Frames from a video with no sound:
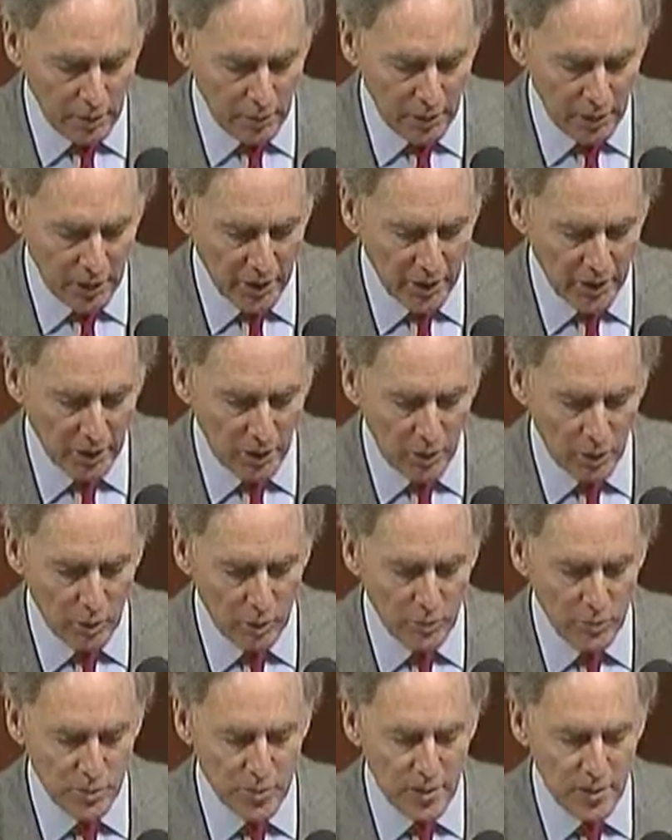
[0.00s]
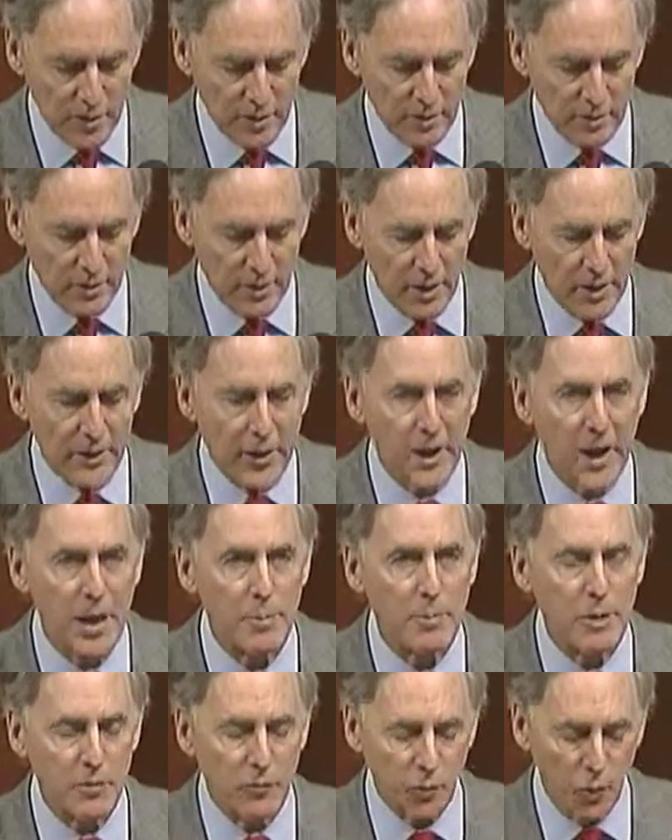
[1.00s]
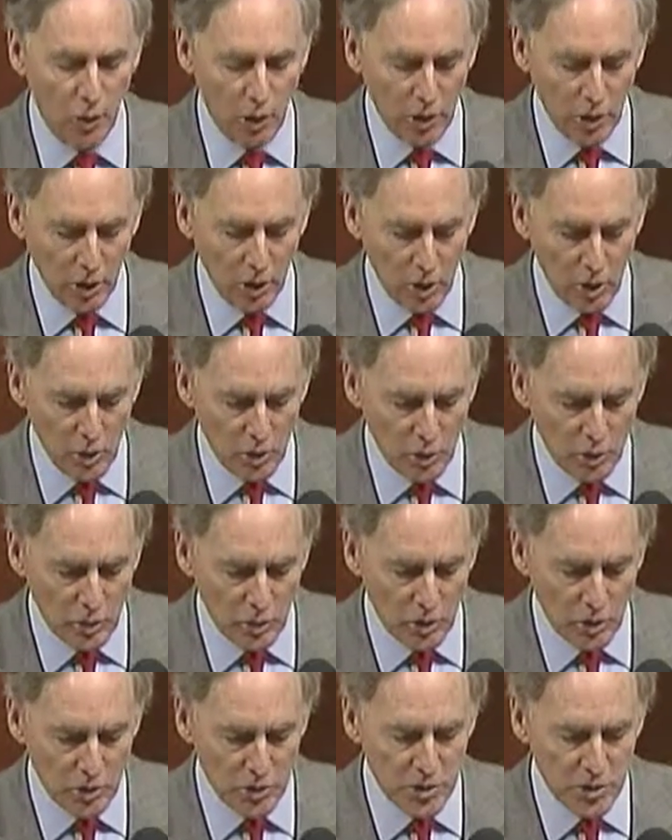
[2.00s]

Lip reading: American homes that have been foreclosed